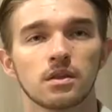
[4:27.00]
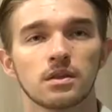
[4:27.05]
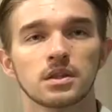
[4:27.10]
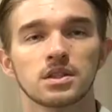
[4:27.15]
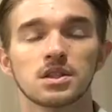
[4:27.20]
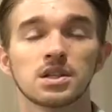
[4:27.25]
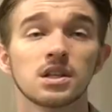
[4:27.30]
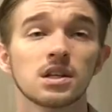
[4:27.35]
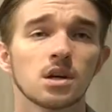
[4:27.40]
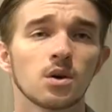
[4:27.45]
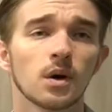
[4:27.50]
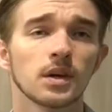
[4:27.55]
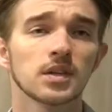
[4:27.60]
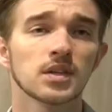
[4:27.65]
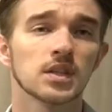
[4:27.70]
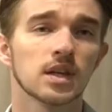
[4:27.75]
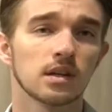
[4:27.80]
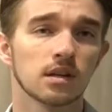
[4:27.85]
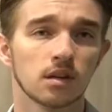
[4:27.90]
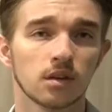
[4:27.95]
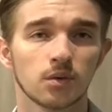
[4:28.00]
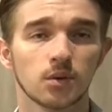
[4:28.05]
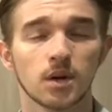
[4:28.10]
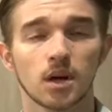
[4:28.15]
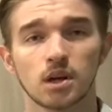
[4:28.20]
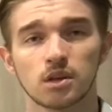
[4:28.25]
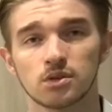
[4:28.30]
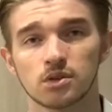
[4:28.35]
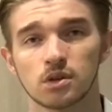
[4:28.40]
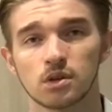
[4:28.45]
The
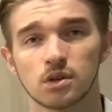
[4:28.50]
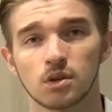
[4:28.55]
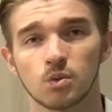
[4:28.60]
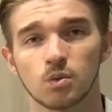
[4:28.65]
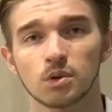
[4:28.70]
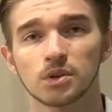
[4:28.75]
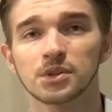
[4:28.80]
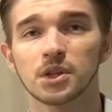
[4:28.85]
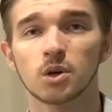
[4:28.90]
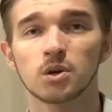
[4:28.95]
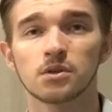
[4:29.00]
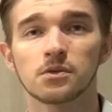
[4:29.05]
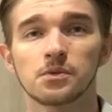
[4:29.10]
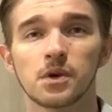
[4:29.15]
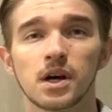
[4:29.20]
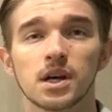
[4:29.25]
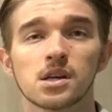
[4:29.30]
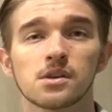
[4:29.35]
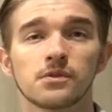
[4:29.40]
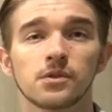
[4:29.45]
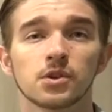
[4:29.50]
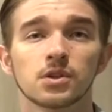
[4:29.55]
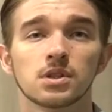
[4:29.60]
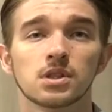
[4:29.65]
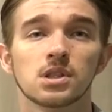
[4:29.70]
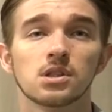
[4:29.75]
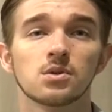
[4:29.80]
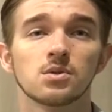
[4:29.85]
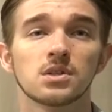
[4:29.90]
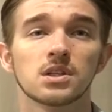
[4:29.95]
TOS9300 will notify if your
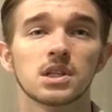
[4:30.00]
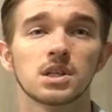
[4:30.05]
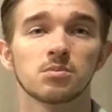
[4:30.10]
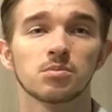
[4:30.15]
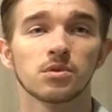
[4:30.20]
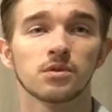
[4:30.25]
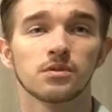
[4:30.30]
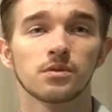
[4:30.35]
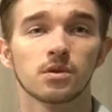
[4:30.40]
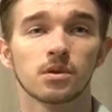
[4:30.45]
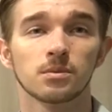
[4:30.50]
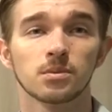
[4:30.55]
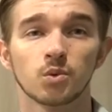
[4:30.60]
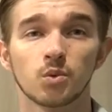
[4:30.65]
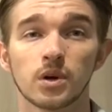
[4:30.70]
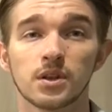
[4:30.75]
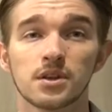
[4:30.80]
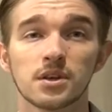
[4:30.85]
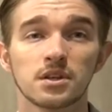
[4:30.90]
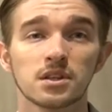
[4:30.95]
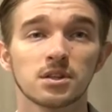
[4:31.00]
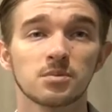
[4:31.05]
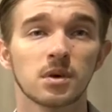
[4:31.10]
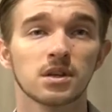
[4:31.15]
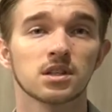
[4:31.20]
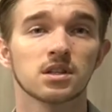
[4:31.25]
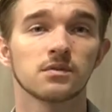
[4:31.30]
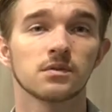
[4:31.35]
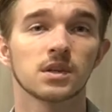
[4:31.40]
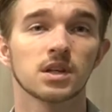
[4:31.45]
DUT performed within
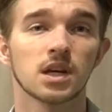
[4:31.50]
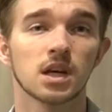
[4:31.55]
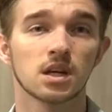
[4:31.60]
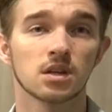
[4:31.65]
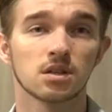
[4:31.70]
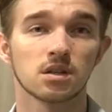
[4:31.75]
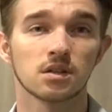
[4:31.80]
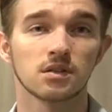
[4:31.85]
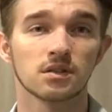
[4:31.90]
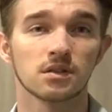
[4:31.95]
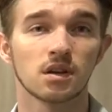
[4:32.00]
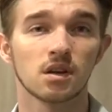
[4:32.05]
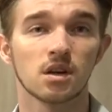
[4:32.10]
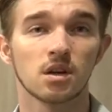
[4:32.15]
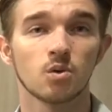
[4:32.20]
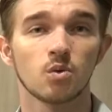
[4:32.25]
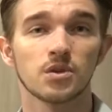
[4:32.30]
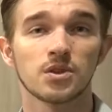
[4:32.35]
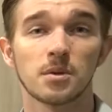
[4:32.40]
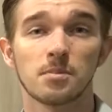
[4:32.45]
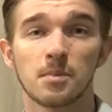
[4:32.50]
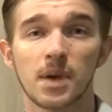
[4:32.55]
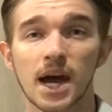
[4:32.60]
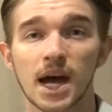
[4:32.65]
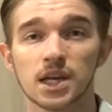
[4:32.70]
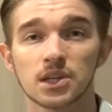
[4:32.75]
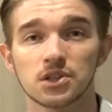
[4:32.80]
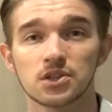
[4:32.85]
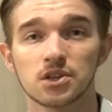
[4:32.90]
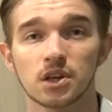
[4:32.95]
specifications with a
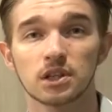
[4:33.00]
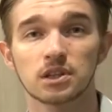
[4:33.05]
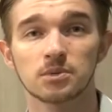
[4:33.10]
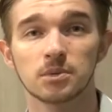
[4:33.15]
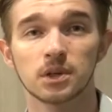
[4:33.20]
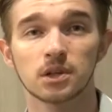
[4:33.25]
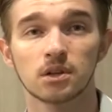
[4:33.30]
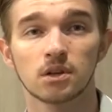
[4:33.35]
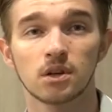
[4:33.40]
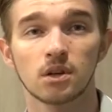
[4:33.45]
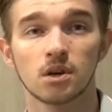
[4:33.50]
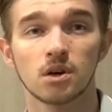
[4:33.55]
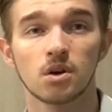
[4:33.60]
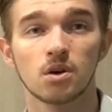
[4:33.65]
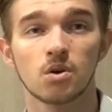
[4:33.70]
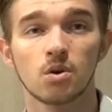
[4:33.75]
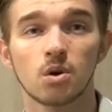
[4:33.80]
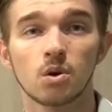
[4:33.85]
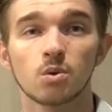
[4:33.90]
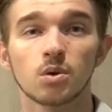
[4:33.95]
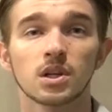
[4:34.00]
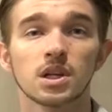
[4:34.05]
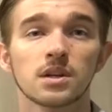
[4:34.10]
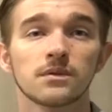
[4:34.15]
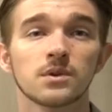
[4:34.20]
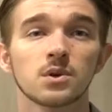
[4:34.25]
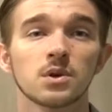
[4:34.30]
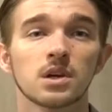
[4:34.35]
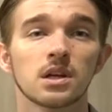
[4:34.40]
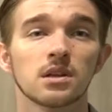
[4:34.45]
pass judgment, or will
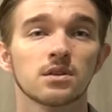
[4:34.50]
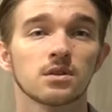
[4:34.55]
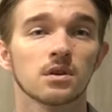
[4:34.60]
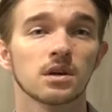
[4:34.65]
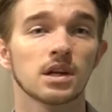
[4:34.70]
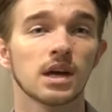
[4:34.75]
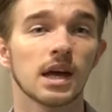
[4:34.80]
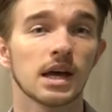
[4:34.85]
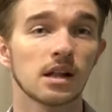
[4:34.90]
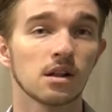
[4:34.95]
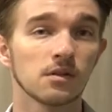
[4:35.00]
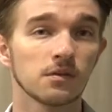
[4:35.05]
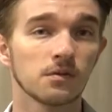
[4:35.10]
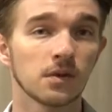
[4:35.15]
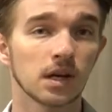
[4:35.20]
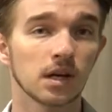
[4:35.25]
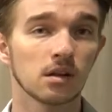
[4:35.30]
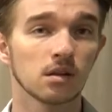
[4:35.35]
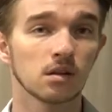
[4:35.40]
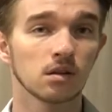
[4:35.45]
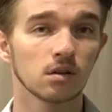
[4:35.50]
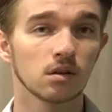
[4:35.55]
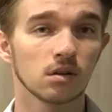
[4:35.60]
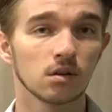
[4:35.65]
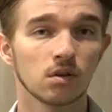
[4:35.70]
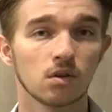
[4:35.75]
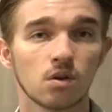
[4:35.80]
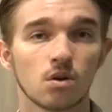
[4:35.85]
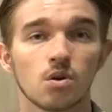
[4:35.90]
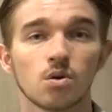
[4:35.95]
give you either an L fail
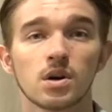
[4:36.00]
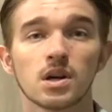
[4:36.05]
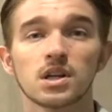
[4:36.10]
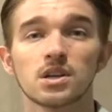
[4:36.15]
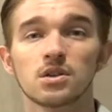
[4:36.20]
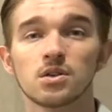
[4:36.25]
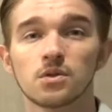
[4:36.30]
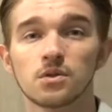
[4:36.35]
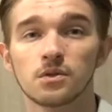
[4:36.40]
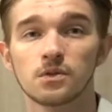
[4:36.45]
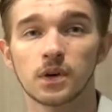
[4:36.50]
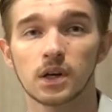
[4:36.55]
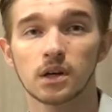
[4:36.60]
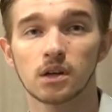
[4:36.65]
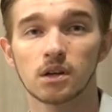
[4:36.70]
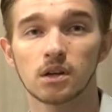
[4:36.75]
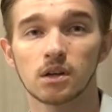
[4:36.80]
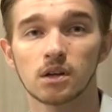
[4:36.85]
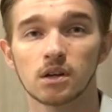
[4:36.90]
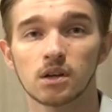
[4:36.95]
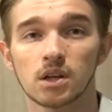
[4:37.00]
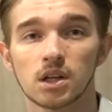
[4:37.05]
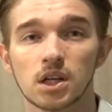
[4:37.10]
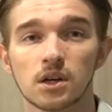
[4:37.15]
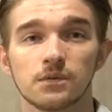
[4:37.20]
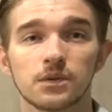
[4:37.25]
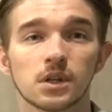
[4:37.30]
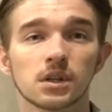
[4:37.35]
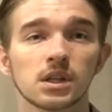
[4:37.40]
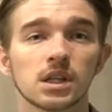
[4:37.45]
or a U fail
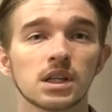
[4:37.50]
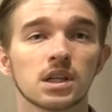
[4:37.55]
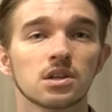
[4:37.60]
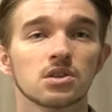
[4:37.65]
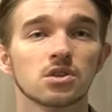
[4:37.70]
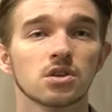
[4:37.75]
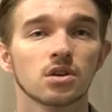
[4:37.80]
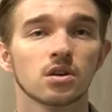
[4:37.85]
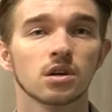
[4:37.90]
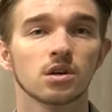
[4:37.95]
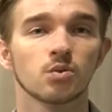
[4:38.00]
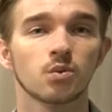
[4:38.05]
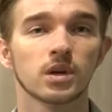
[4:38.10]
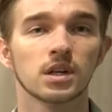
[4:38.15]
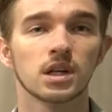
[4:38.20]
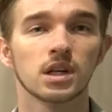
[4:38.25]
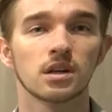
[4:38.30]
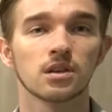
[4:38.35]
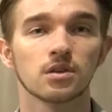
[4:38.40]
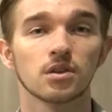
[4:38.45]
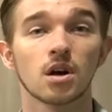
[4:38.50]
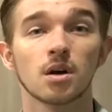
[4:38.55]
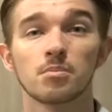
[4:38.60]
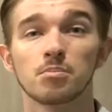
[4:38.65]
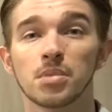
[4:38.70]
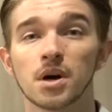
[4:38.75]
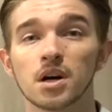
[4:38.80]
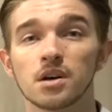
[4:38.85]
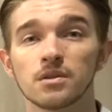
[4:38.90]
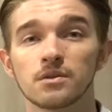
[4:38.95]
if the leakage current went either
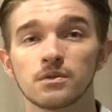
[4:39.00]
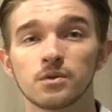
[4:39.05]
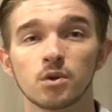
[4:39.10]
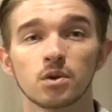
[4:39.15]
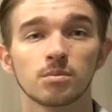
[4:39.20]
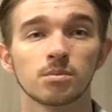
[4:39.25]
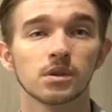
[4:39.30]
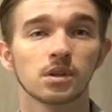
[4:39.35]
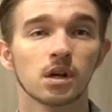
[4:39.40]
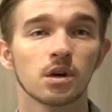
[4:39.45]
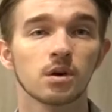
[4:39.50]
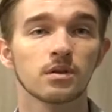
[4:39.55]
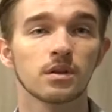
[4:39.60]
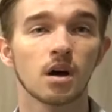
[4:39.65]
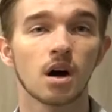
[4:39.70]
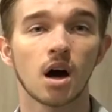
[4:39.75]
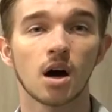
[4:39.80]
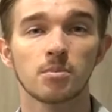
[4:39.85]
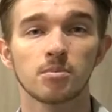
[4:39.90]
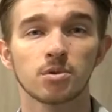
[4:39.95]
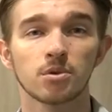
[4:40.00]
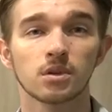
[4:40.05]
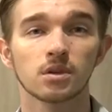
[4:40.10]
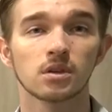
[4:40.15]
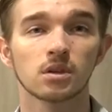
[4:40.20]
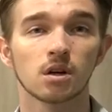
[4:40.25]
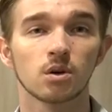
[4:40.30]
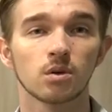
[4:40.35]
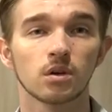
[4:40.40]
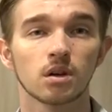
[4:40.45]
above or below the upper
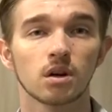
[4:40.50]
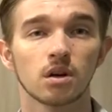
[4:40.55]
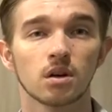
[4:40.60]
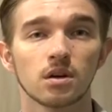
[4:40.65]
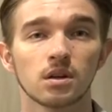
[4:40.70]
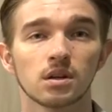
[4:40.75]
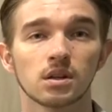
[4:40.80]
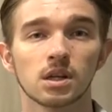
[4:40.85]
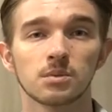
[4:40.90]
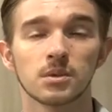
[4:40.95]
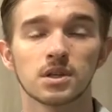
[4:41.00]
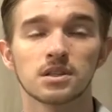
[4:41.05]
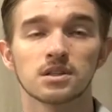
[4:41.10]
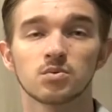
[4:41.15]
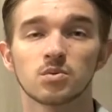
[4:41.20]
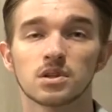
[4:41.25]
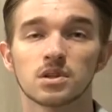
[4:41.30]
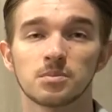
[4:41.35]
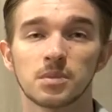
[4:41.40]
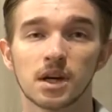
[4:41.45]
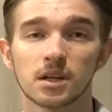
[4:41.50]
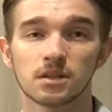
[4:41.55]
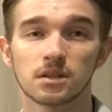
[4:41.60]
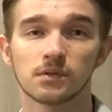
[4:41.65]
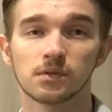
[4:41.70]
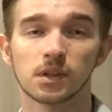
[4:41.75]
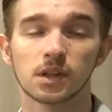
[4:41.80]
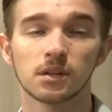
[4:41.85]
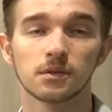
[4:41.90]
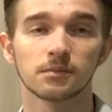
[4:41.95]
and lower current limits
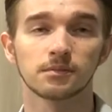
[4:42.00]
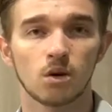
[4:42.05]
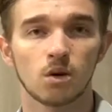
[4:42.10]
respectively.